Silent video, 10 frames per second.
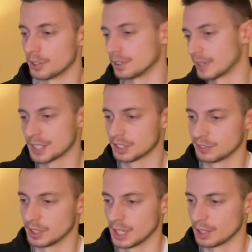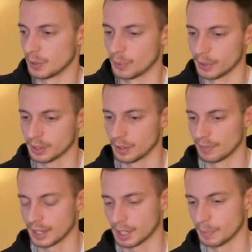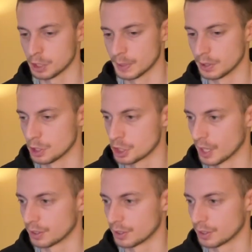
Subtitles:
the rest of the year, you're going to have like a much better shot